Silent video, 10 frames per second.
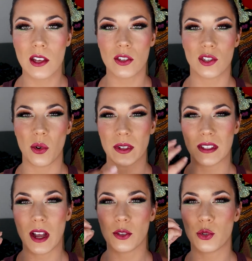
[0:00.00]
So it's
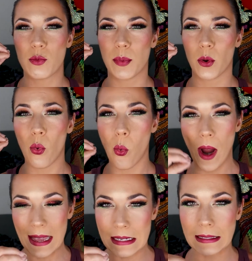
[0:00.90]
not super
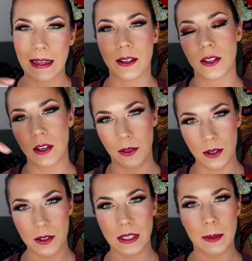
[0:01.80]
wet like the
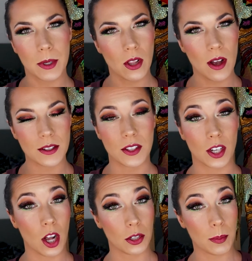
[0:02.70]
other lip gloss, the
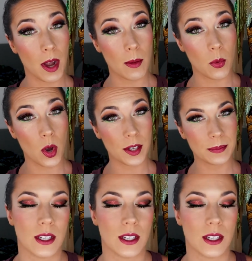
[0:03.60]
ColourPop one.